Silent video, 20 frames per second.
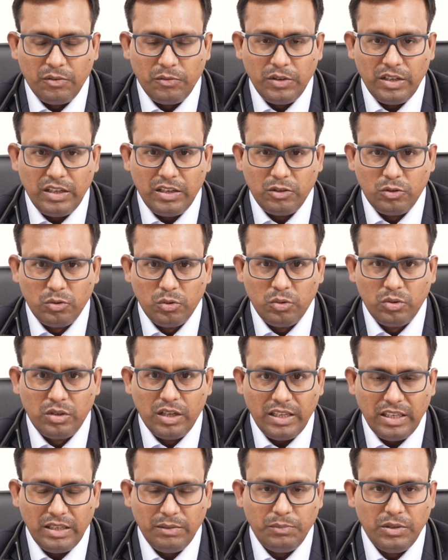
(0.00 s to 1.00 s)
we do
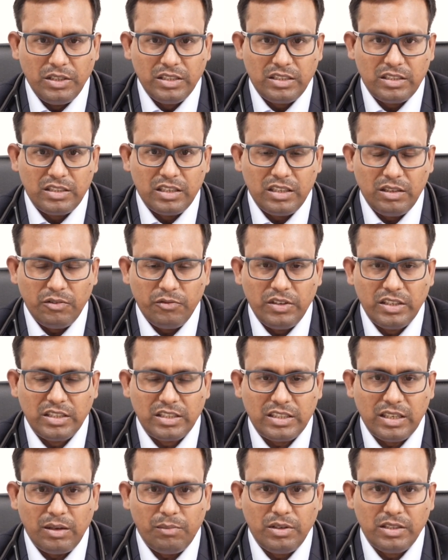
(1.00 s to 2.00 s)
the EP study, we
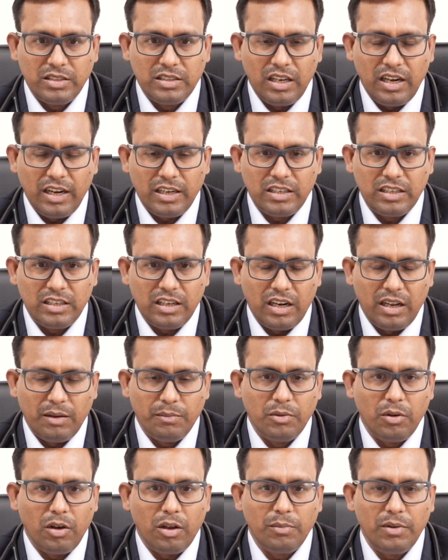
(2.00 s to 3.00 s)
establish the electrical
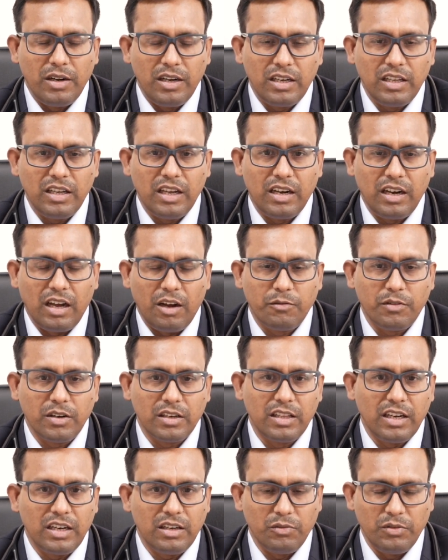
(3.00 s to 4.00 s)
abnormality, and after
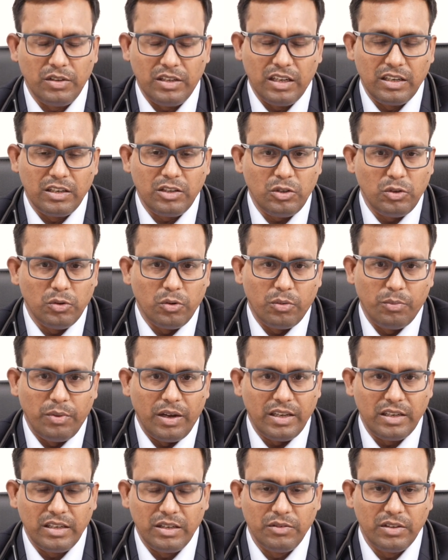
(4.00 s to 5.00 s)
that we can cure
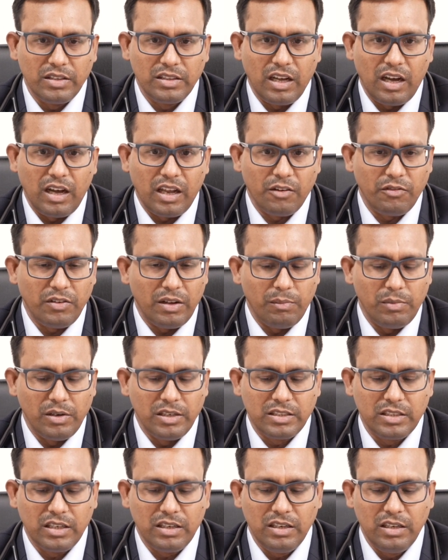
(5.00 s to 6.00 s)
by giving the RF
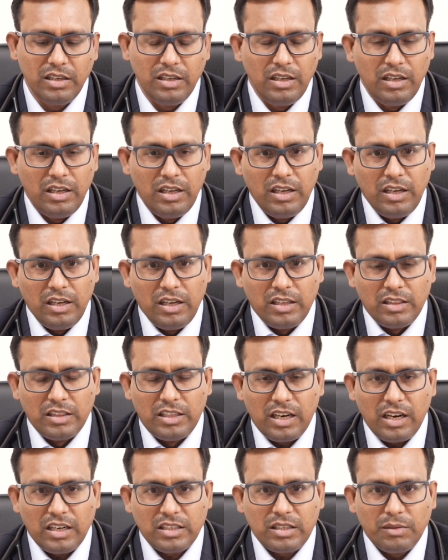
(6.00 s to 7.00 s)
ablation.
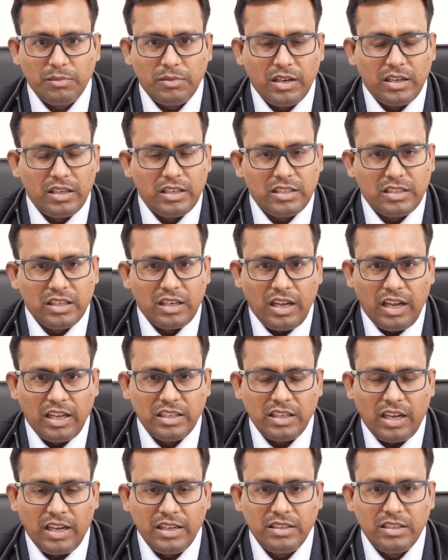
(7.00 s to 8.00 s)
There are some conditions,
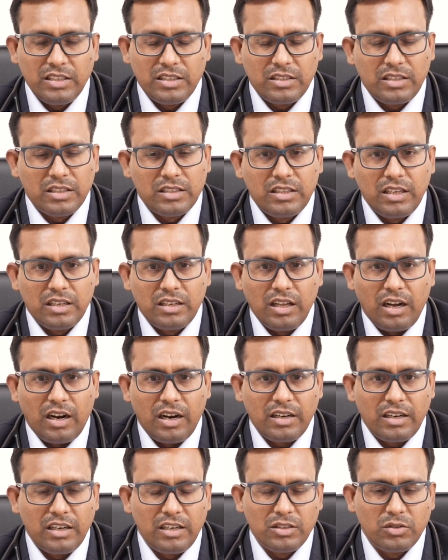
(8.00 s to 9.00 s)
as I discussed, that the
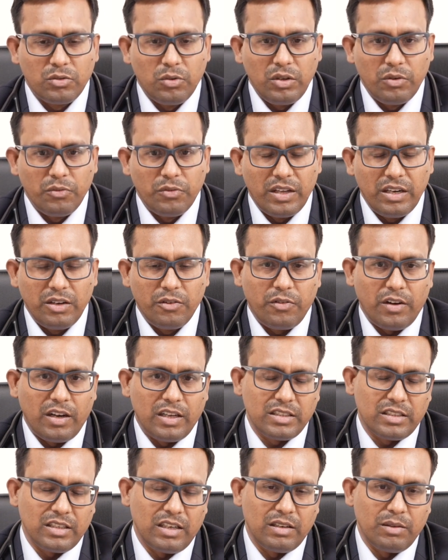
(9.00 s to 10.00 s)
heart rate is going very
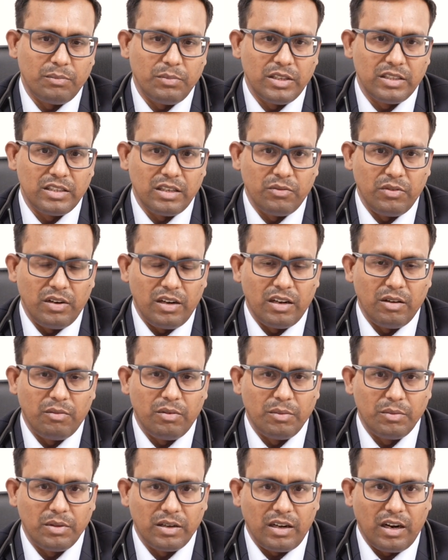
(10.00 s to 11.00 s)
fast and the patient will
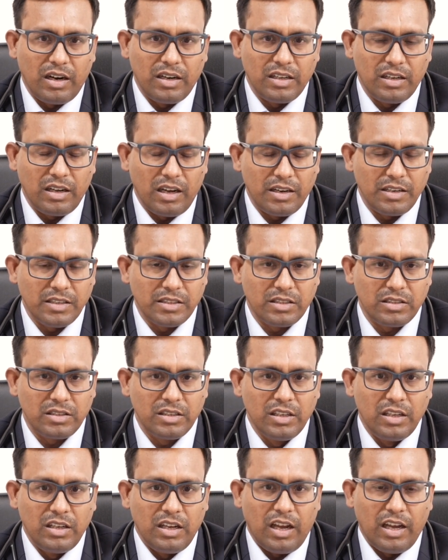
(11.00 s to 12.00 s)
develop the cardiac
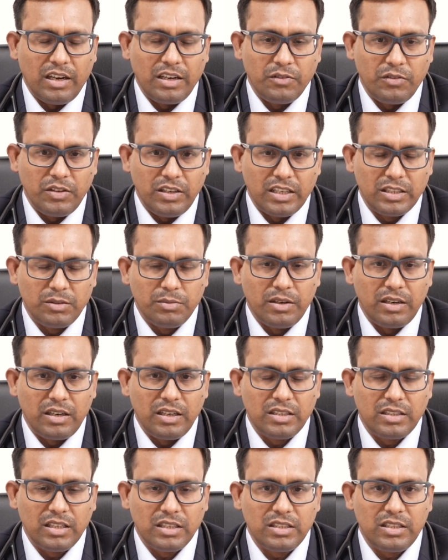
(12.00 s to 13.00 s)
arrest. And if he has been
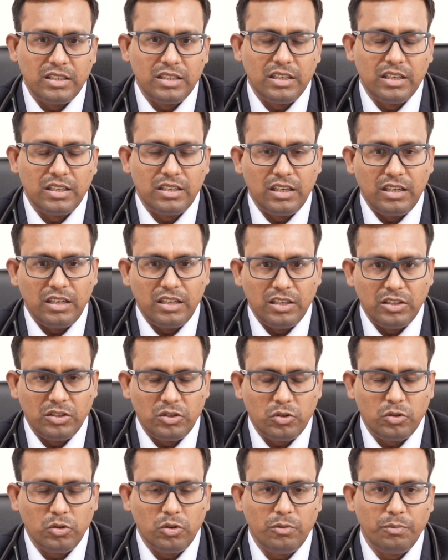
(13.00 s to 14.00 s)
resuscitated, he
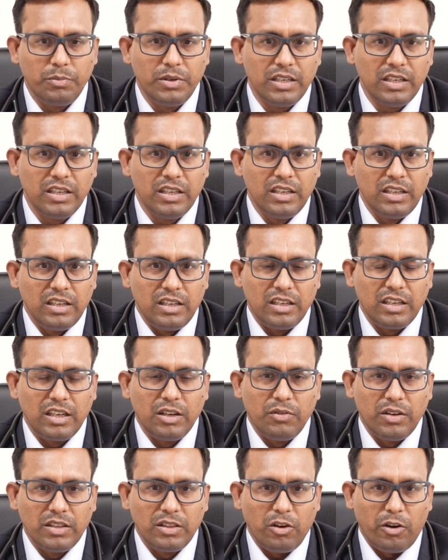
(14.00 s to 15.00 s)
should be
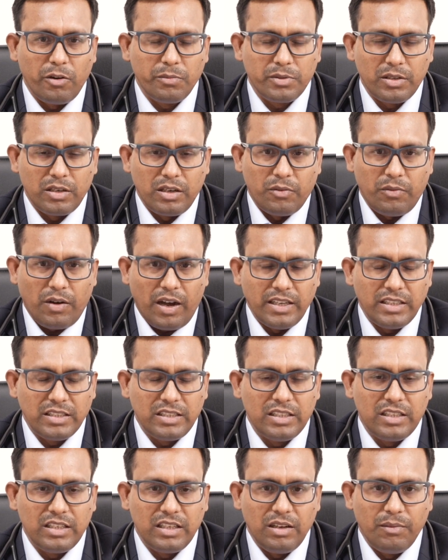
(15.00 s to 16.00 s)
given the option of
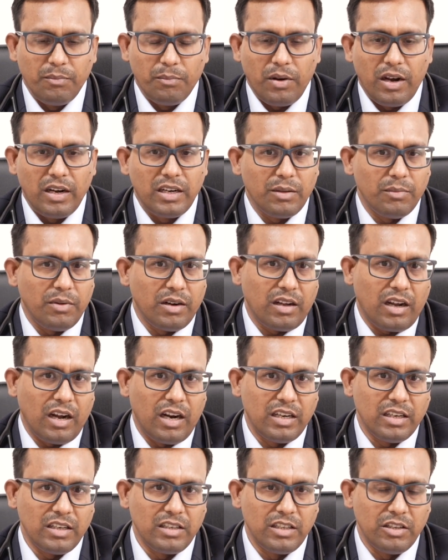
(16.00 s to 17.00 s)
ICD, implantable
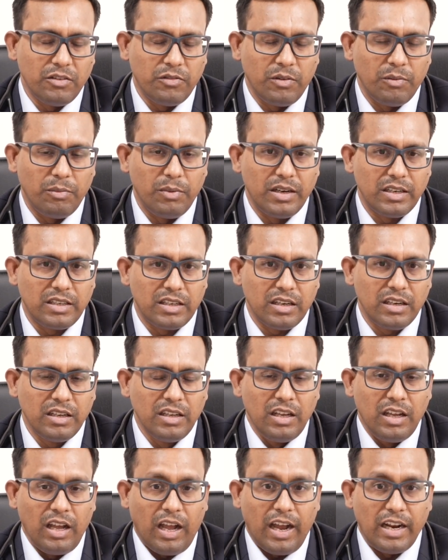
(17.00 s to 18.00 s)
cardiac defibrillator.
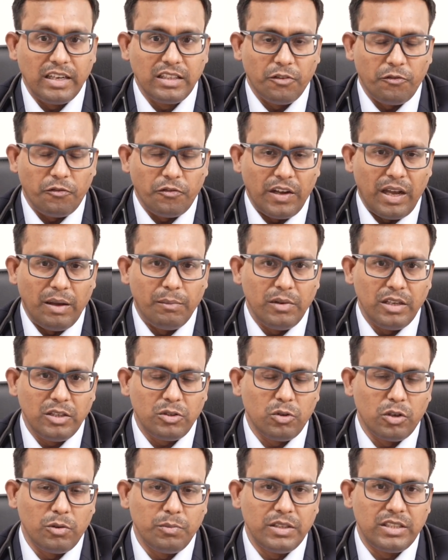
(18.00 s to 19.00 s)
And the family
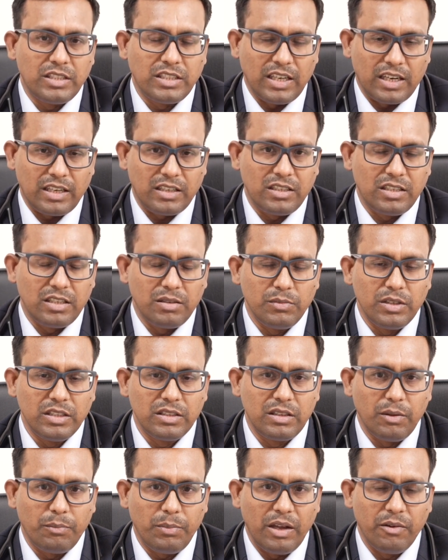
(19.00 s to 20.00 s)
should be checked,
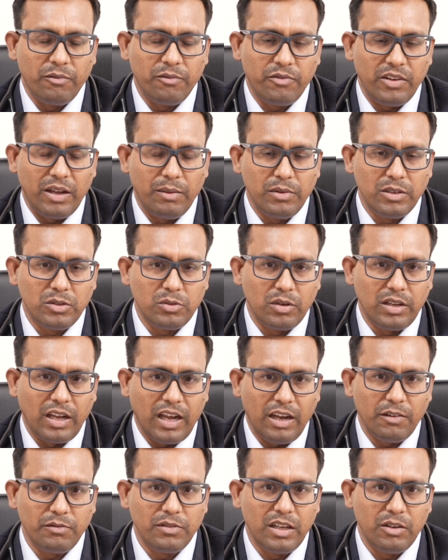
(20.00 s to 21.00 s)
means the family should
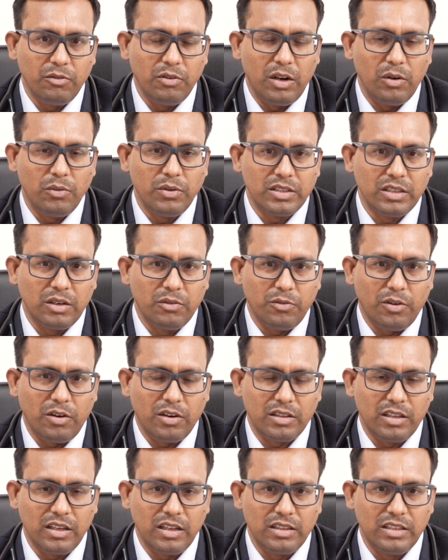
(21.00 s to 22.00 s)
have the evaluation
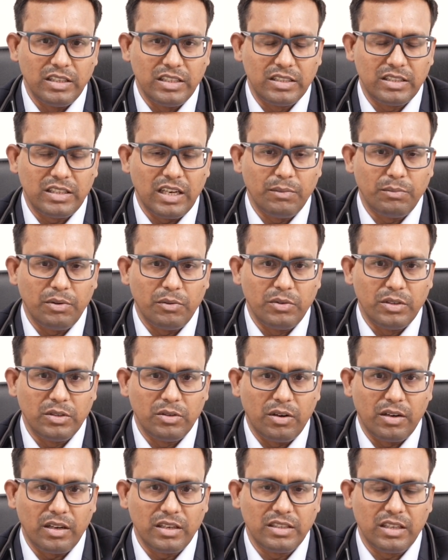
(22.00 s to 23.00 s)
for this type of
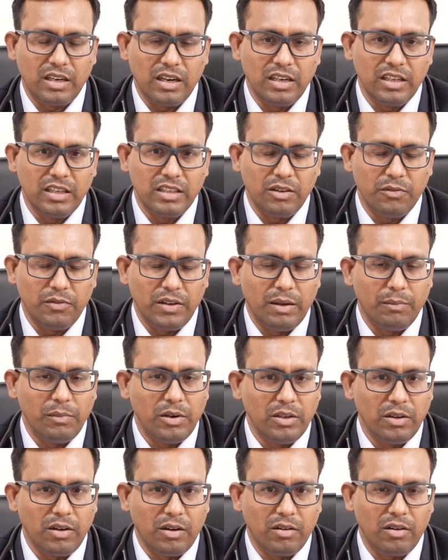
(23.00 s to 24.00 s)
disorder is running in the
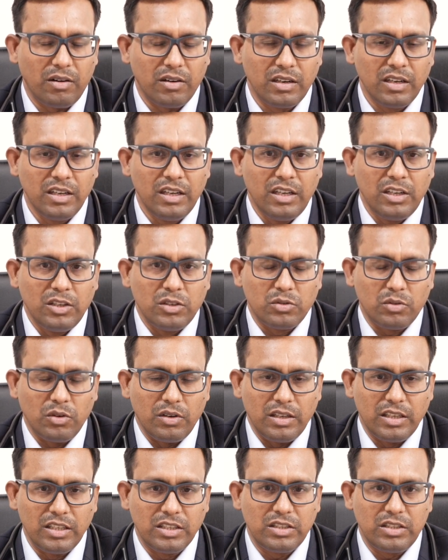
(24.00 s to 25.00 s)
family or not.
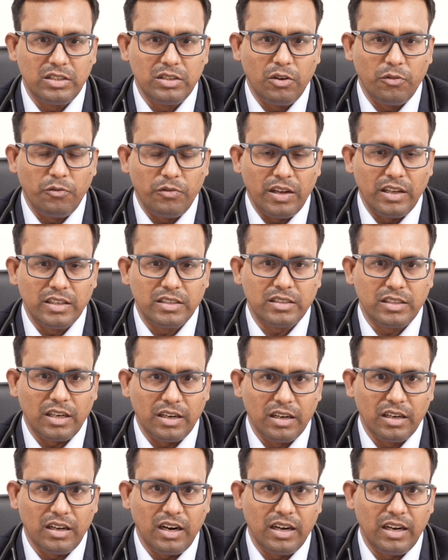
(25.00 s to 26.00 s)
So history of
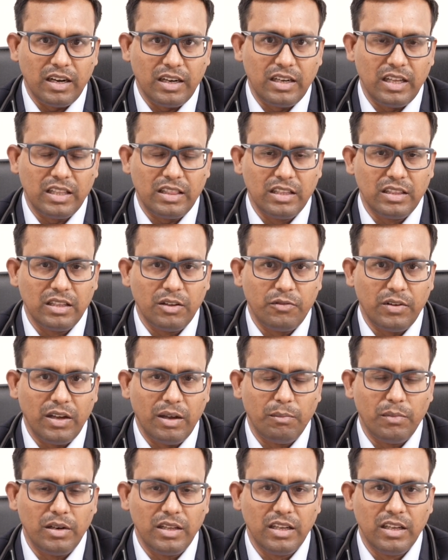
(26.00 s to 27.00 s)
sudden cardiac death in the
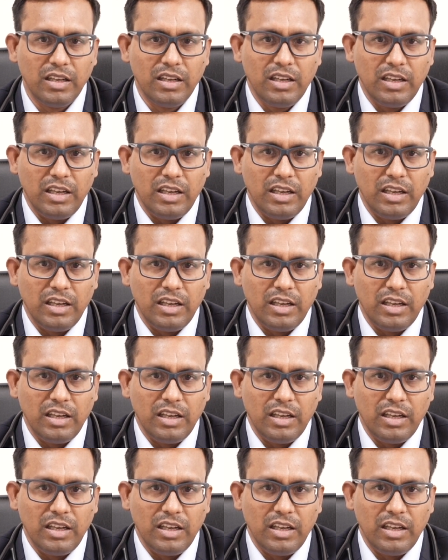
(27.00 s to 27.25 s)
family